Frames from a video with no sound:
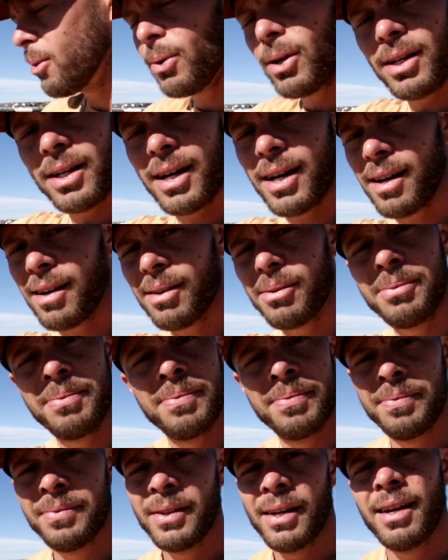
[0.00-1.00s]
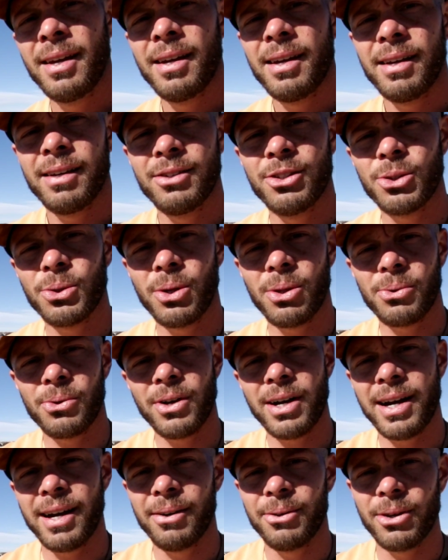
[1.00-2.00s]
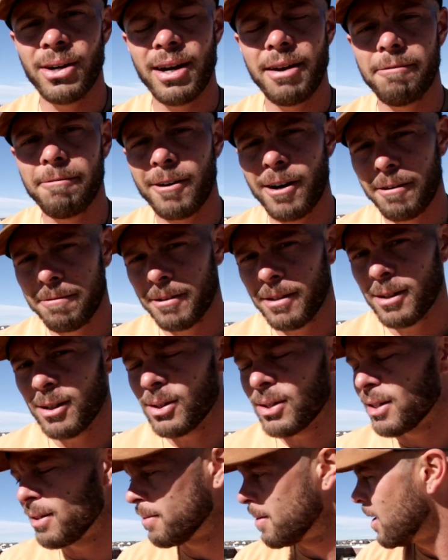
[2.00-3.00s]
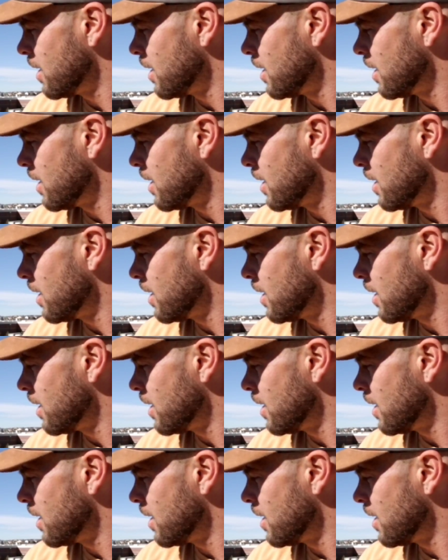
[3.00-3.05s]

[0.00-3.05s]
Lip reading: the way down. Enjoy the ride, right? Fahrvergnugen.